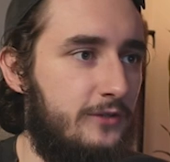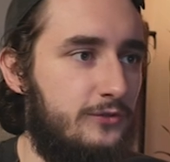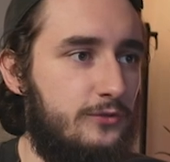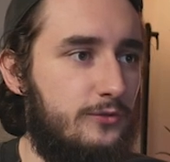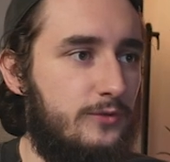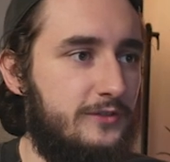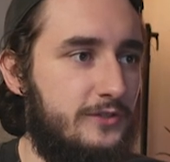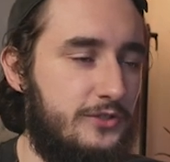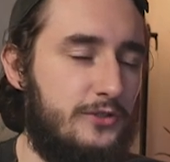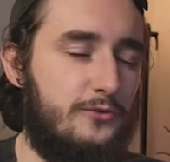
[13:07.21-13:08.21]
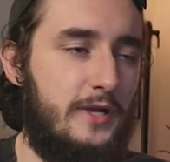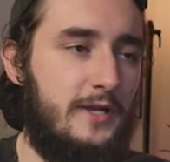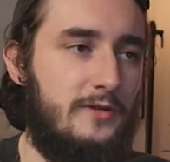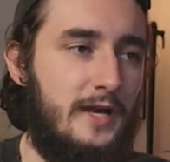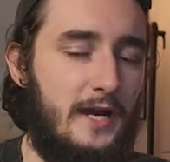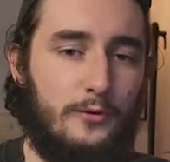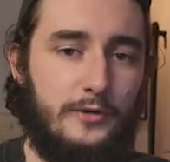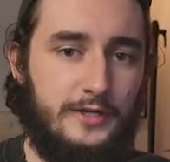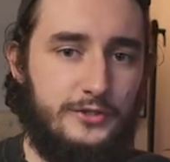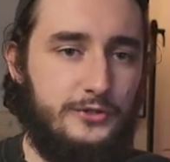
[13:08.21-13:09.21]
to essentially create
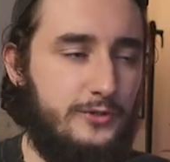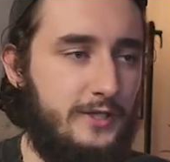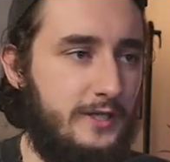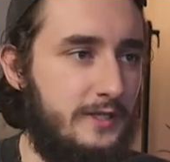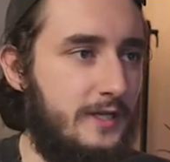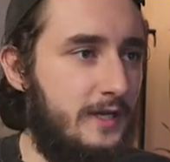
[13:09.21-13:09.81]
our issue key.